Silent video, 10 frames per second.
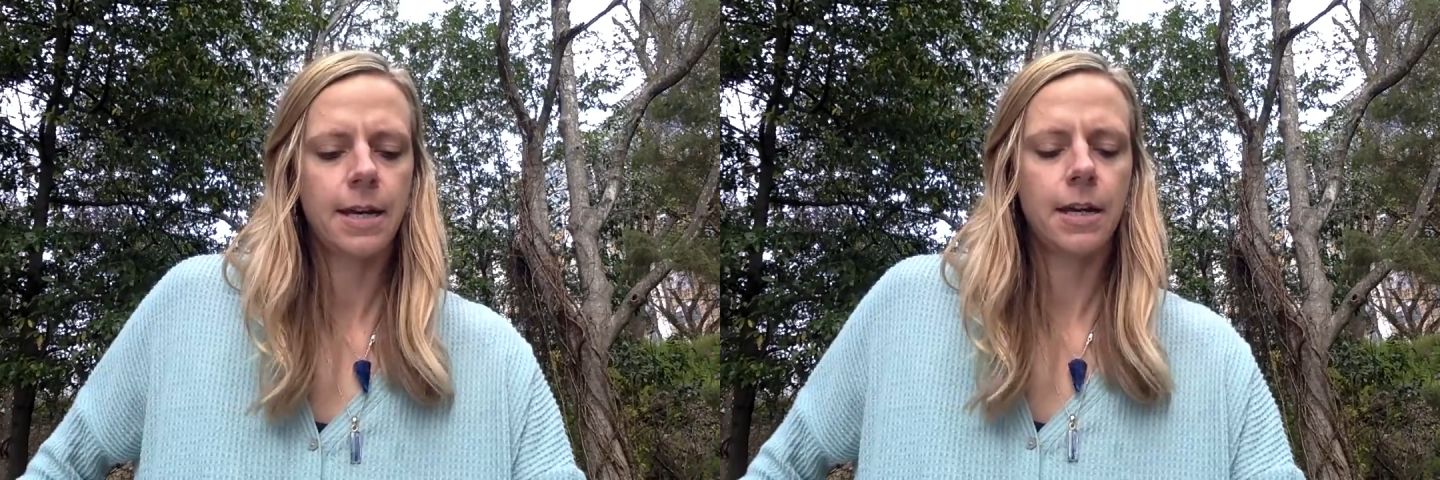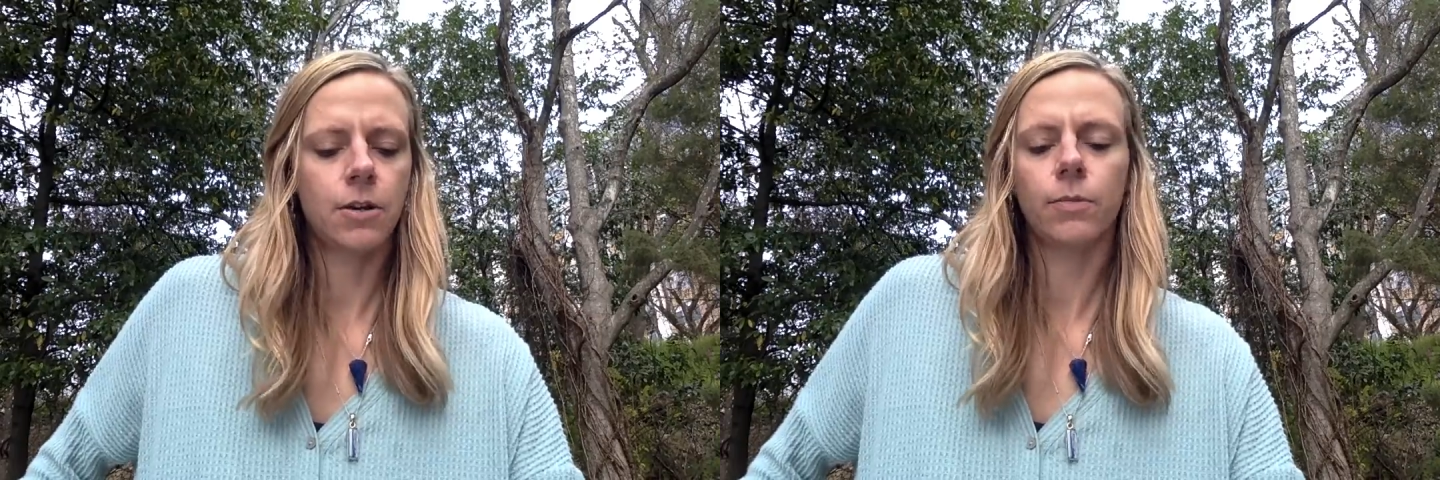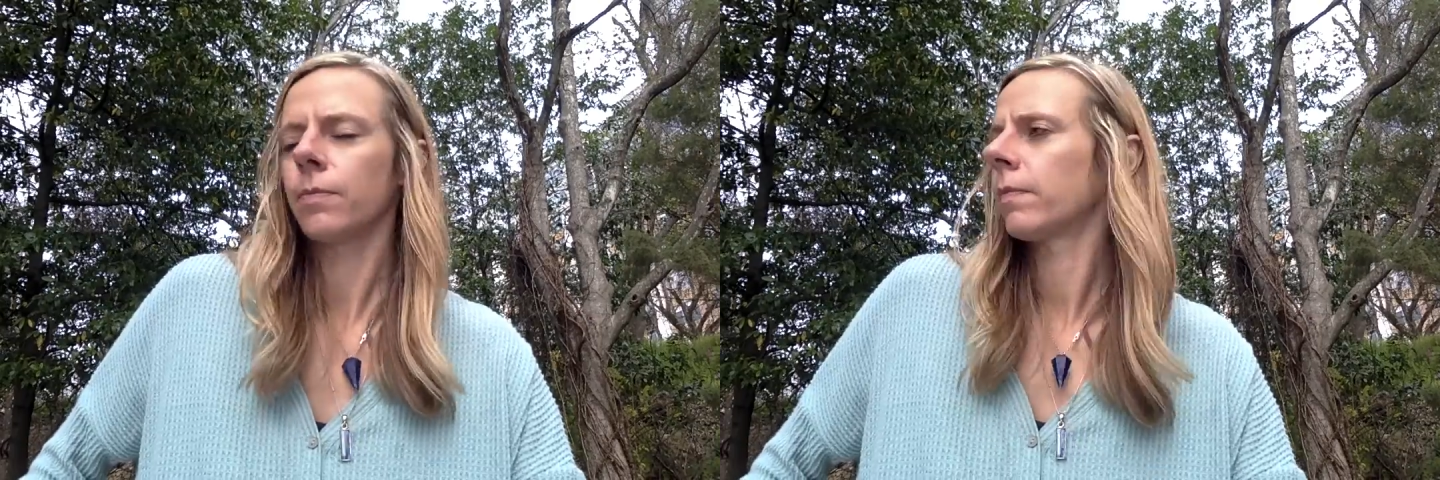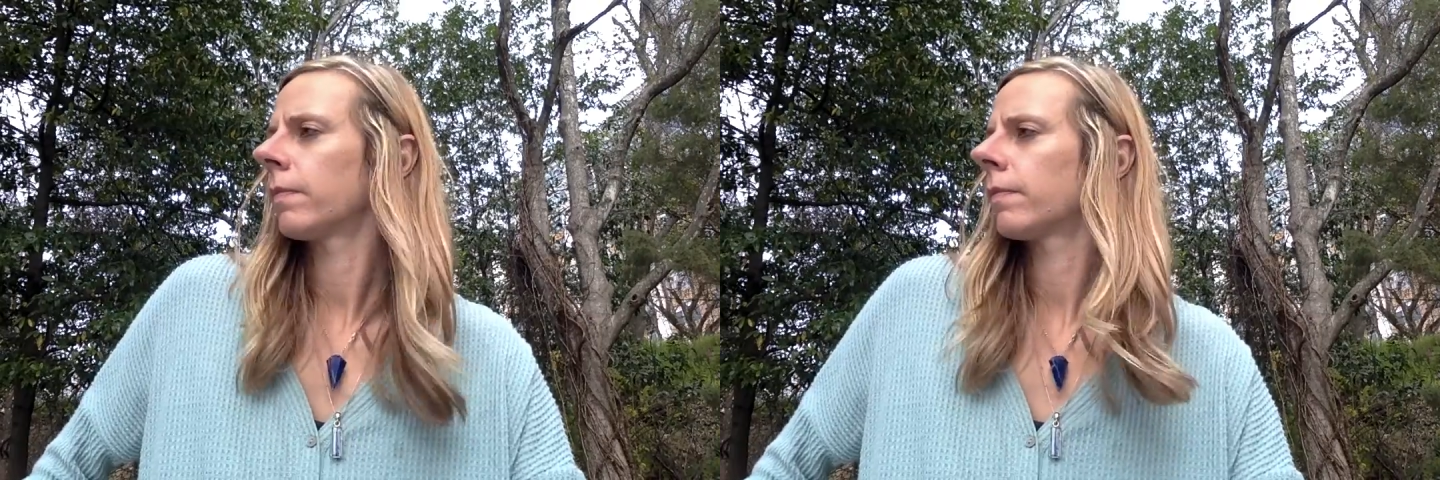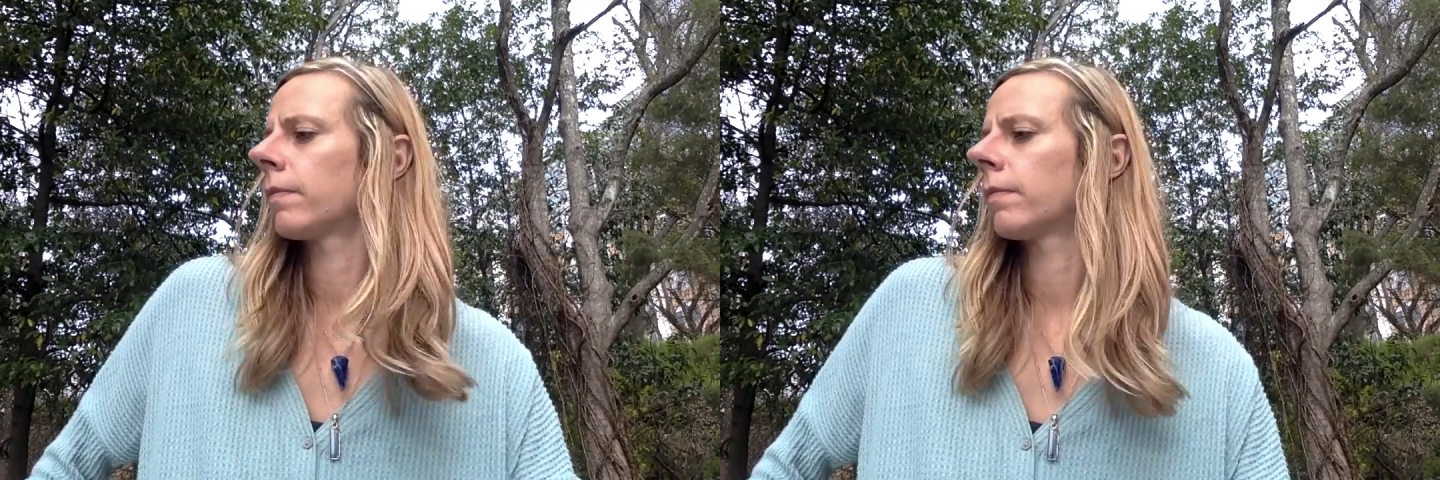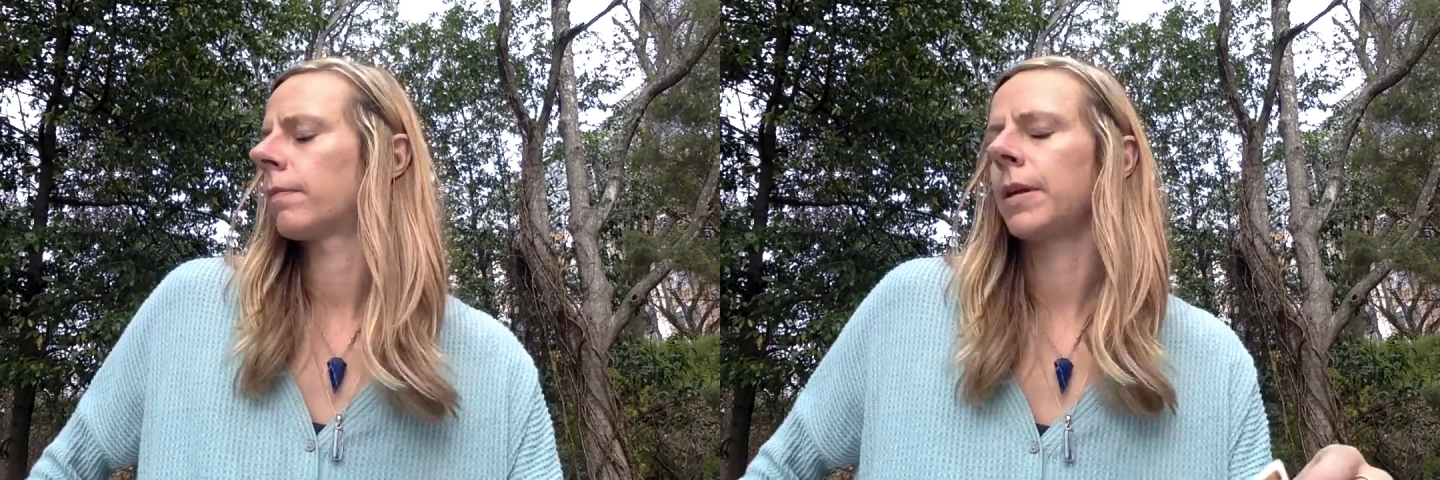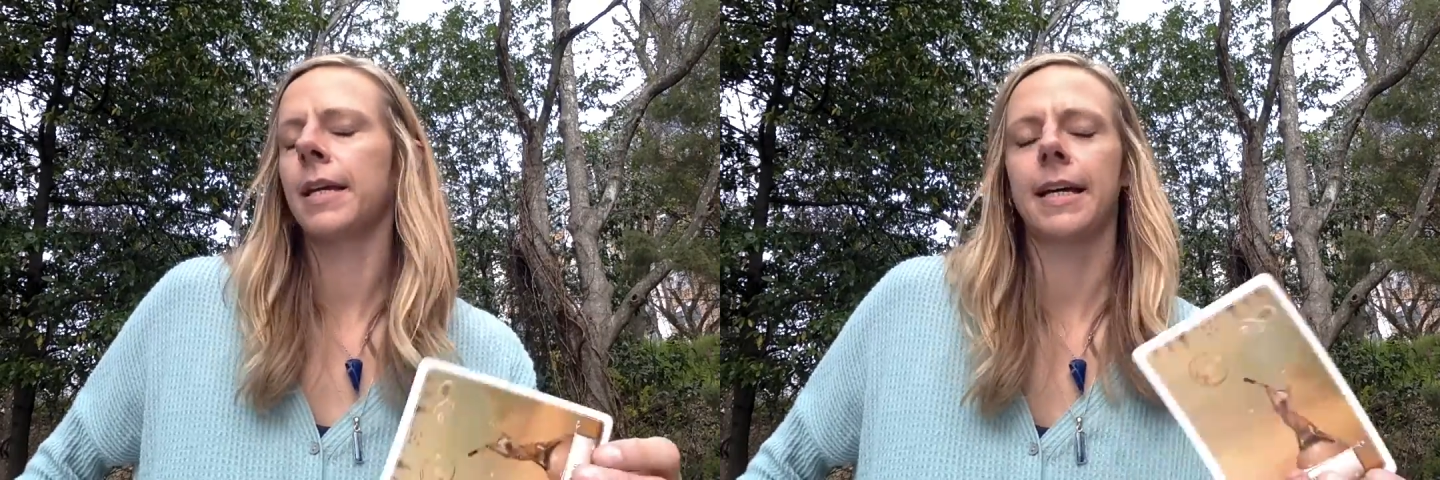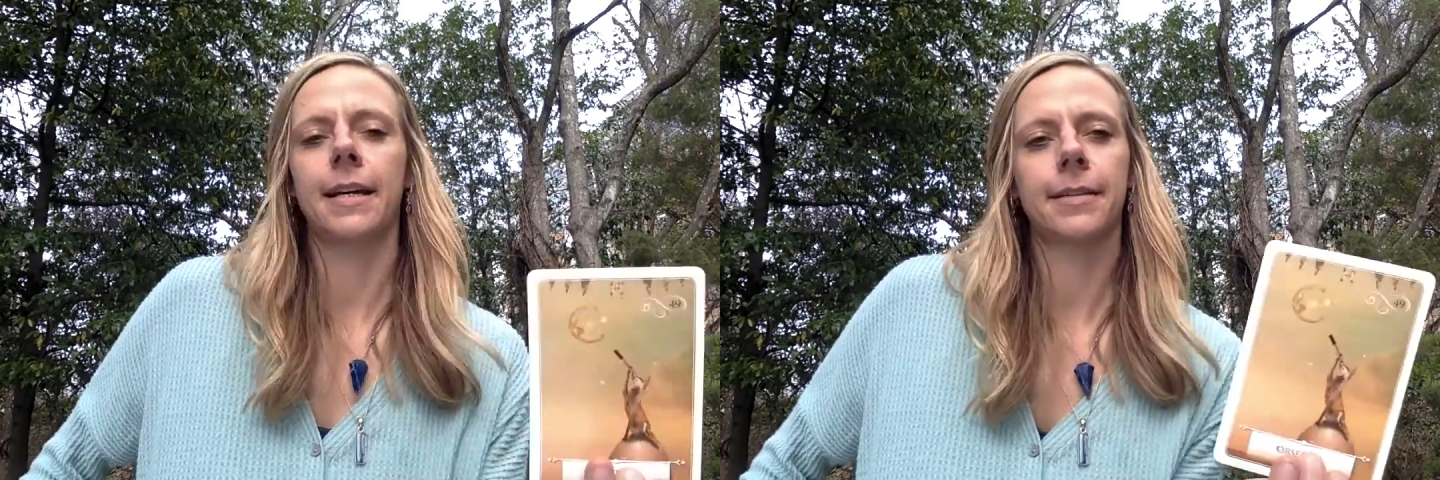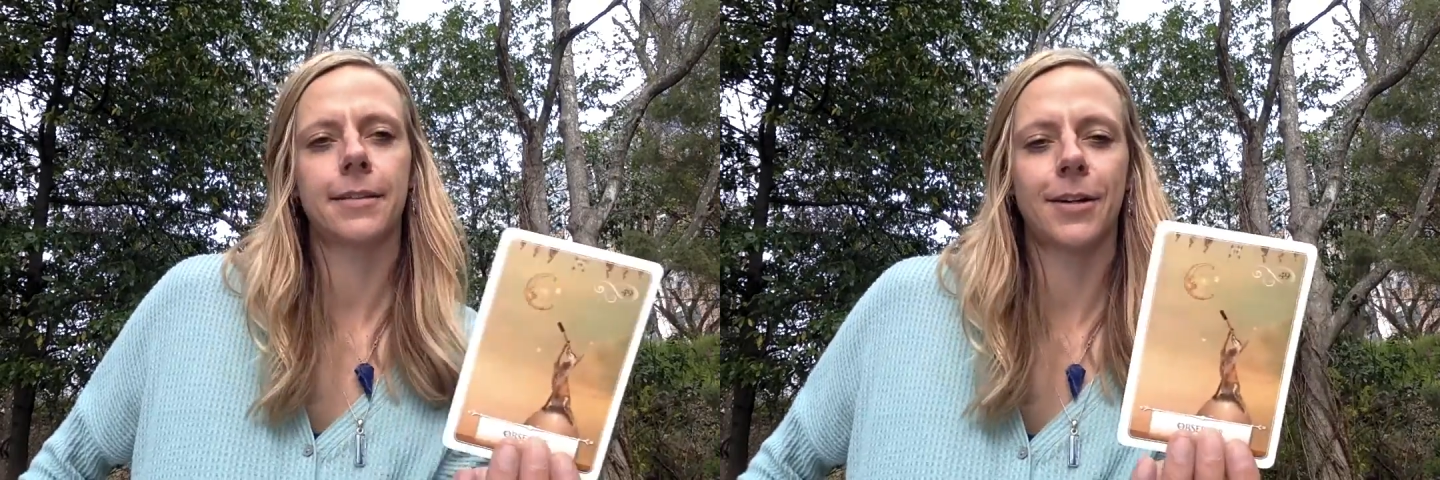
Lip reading: You're being asked,